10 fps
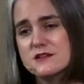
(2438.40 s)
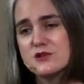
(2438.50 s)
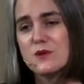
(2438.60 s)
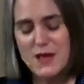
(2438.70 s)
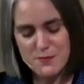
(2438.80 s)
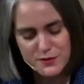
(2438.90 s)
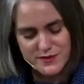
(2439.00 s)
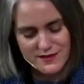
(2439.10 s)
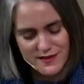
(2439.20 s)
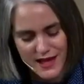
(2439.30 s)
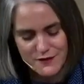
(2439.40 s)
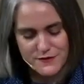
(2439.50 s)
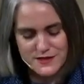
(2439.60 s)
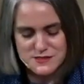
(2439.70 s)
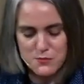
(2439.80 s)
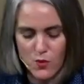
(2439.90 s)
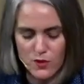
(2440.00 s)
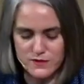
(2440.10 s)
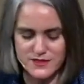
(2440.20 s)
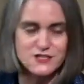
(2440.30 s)
to remember that life is
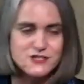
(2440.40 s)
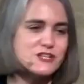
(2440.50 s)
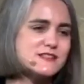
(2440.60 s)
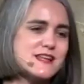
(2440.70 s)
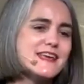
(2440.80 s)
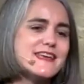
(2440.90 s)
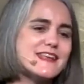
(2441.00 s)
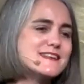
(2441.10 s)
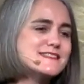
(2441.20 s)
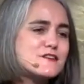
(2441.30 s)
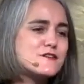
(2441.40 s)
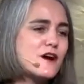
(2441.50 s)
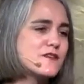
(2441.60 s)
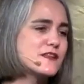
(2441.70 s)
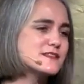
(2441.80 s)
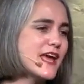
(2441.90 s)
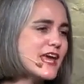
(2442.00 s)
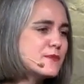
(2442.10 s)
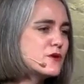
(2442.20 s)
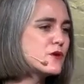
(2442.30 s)
more than just getting dinner on the
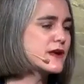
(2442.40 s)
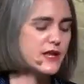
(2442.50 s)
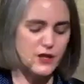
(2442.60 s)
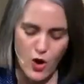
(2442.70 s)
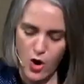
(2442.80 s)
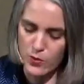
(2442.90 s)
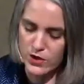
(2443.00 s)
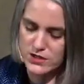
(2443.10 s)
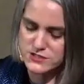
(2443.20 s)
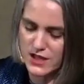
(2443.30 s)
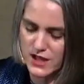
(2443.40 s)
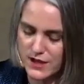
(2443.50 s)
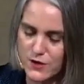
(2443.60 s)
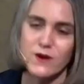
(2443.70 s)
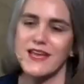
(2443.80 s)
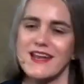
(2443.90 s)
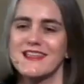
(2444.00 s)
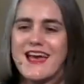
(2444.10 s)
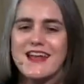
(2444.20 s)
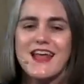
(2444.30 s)
table or getting homework done or getting
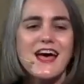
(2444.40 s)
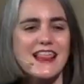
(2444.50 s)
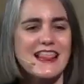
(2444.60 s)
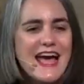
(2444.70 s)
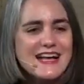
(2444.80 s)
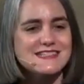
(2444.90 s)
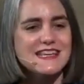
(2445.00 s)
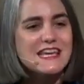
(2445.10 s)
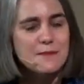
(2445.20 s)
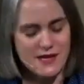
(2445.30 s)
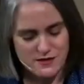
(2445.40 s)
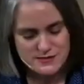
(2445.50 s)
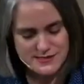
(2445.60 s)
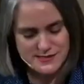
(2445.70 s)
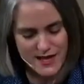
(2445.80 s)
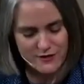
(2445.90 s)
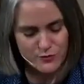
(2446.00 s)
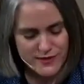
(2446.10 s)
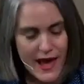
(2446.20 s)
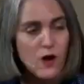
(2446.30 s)
that last email sent.
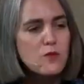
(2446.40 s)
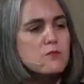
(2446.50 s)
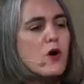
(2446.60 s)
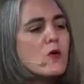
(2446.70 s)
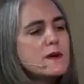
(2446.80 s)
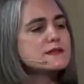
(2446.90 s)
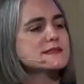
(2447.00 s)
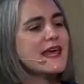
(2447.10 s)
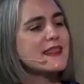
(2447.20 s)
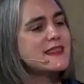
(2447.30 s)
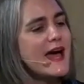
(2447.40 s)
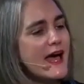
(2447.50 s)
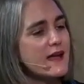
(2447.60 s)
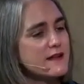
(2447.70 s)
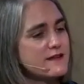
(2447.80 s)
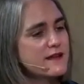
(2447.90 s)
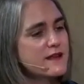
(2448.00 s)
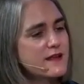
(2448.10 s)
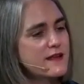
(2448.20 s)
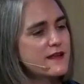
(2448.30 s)
Without moments like that,
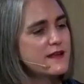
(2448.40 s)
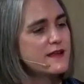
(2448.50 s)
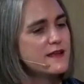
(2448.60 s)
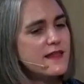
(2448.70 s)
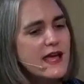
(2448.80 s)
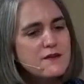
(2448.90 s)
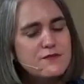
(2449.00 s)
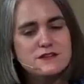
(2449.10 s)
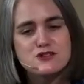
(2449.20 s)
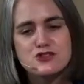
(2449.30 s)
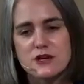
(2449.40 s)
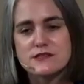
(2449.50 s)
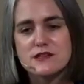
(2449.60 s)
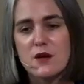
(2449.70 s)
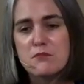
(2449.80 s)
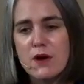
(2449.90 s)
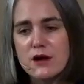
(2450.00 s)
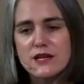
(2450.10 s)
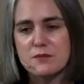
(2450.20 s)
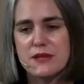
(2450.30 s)
life is just a
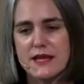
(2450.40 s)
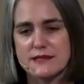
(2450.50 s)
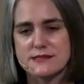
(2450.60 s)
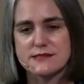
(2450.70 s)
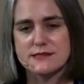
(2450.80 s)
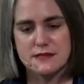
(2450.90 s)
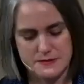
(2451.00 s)
marketplace.